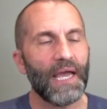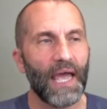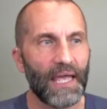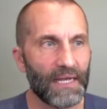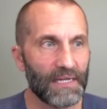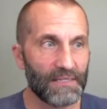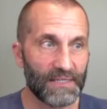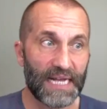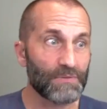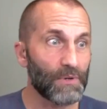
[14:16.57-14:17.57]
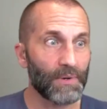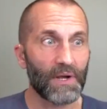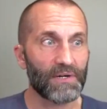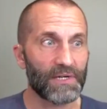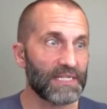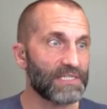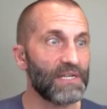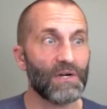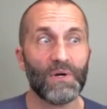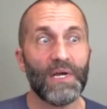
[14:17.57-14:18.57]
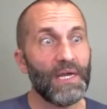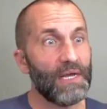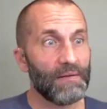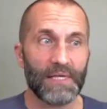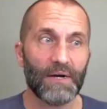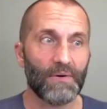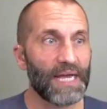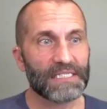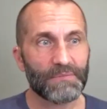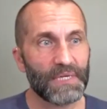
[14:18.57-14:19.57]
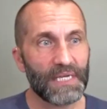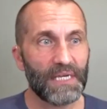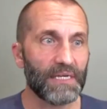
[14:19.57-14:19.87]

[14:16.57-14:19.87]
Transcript: And that's where we are today. So, that's me.